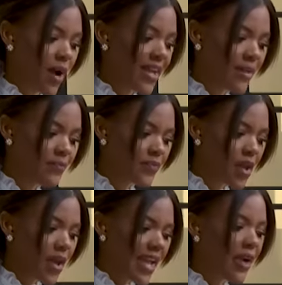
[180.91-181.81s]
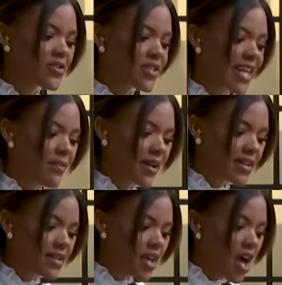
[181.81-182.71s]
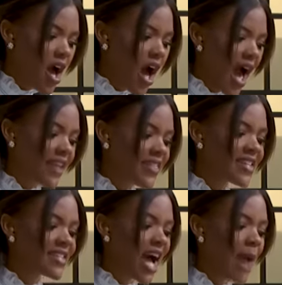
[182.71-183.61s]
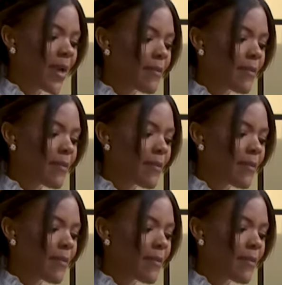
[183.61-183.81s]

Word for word: Ready? Here's a statement. At this time,